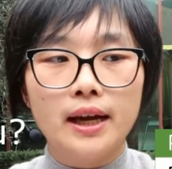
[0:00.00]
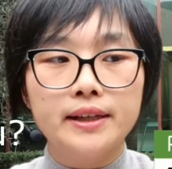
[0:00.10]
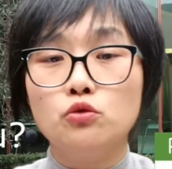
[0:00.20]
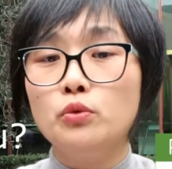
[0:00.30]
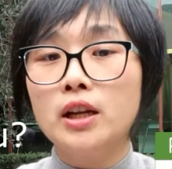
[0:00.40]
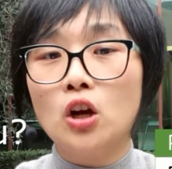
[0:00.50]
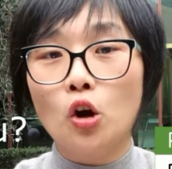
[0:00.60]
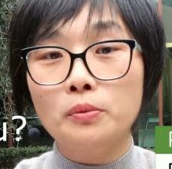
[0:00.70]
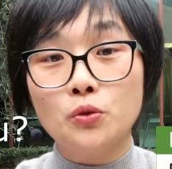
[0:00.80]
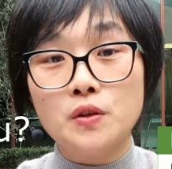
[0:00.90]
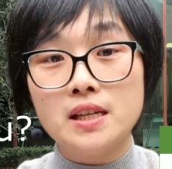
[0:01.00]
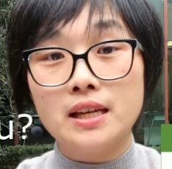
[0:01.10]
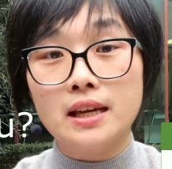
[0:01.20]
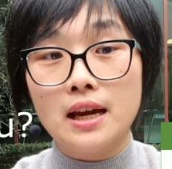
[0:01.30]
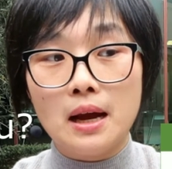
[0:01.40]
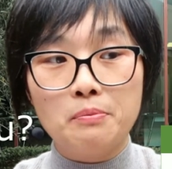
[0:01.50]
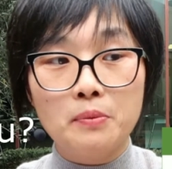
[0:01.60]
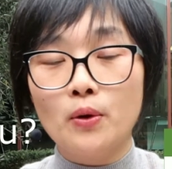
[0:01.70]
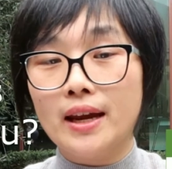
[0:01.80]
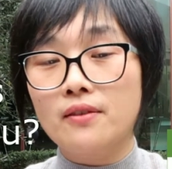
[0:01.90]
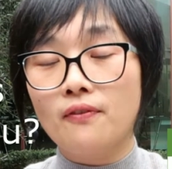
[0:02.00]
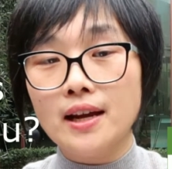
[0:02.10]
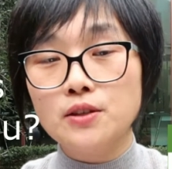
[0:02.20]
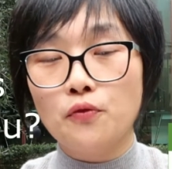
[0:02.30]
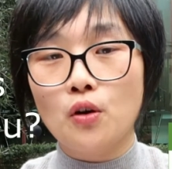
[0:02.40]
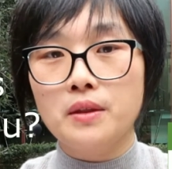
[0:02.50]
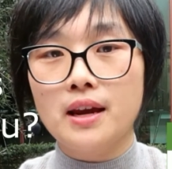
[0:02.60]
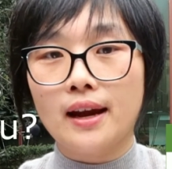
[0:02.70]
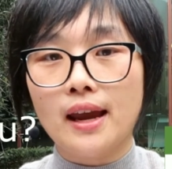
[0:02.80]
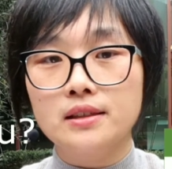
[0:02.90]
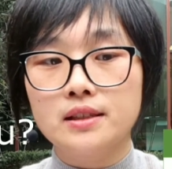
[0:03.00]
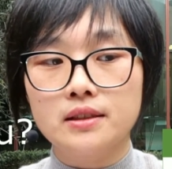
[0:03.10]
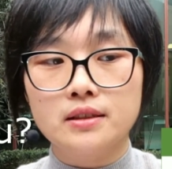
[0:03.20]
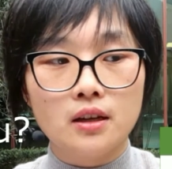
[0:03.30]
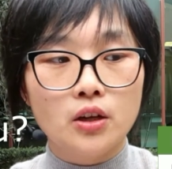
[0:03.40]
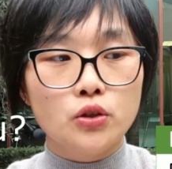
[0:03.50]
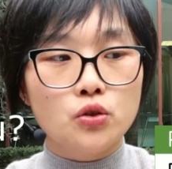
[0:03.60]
it's really common to see people get advice from their accountant